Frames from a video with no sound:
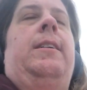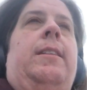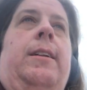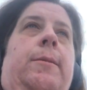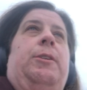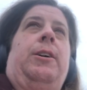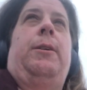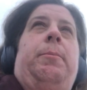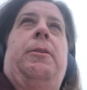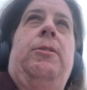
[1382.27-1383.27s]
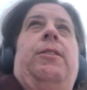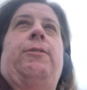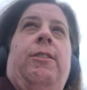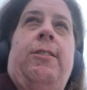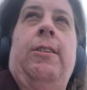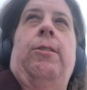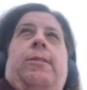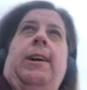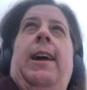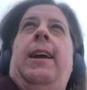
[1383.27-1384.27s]
that to upload every single
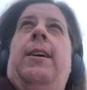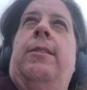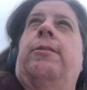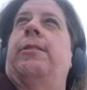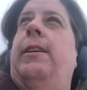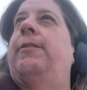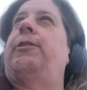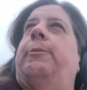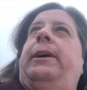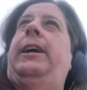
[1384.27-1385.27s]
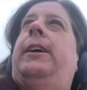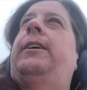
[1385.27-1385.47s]
day or every week.